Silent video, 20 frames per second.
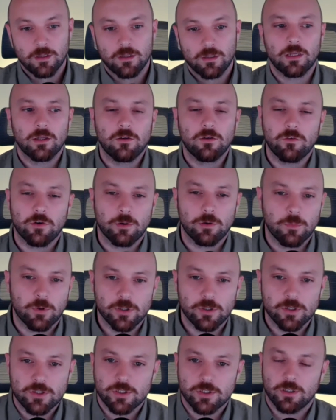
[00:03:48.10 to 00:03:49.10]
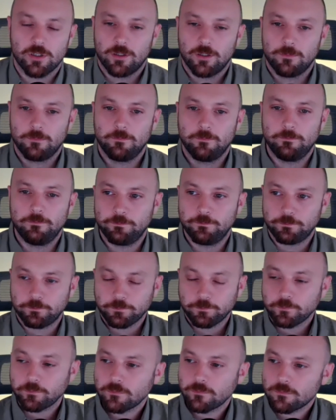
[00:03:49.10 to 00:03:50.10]
Thank you very much. Um,
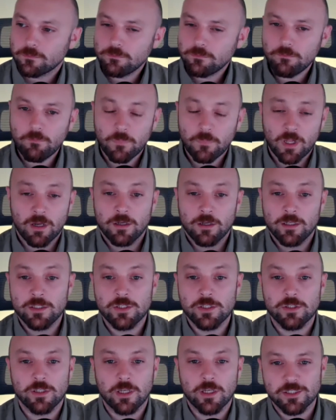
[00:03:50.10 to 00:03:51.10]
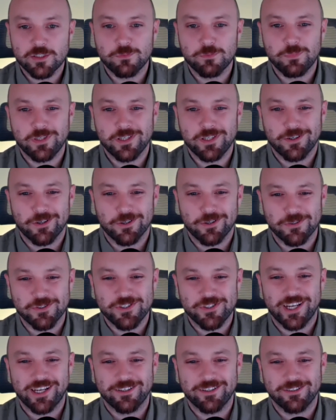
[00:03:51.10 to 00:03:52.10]
it's nice being on your
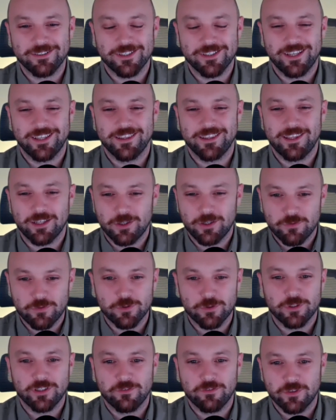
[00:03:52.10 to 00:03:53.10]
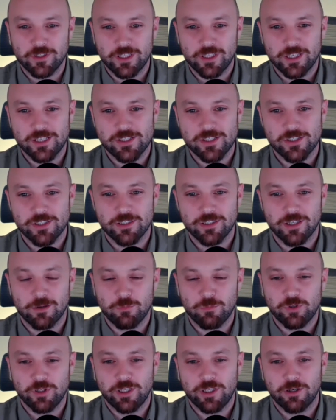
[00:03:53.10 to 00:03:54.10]
channel, and thank you for the invitation.
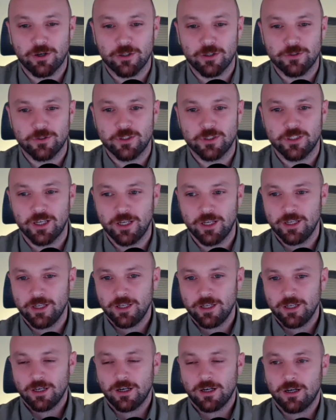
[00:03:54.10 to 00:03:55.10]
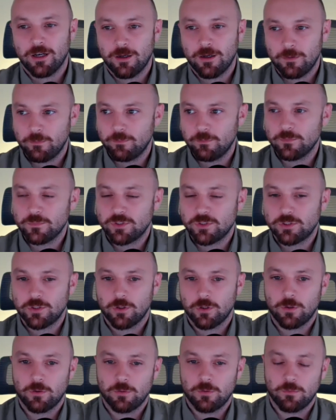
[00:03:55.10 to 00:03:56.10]
I'm really honored. Um,
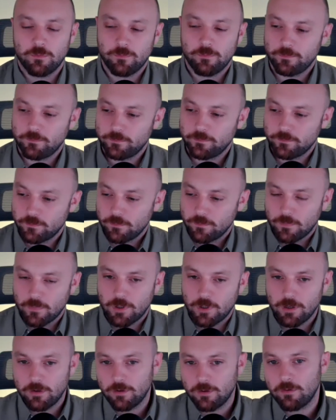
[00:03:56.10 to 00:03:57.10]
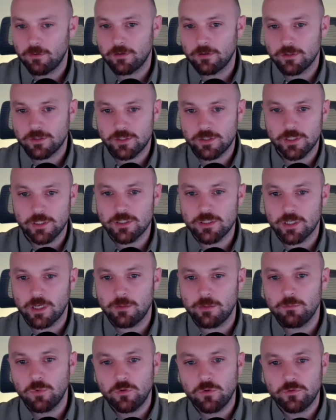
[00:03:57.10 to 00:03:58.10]
so since
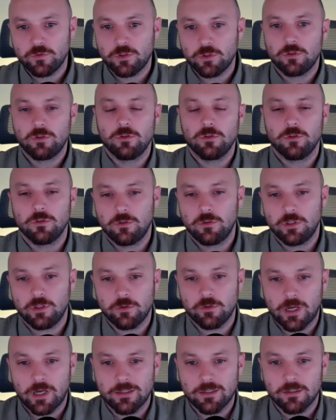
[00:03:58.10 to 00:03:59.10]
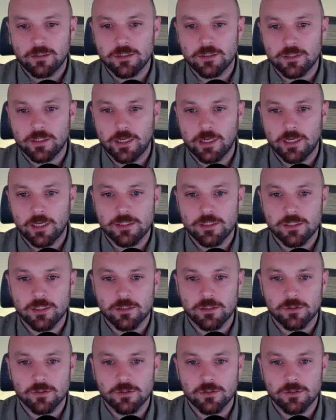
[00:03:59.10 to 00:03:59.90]
I moved to the United States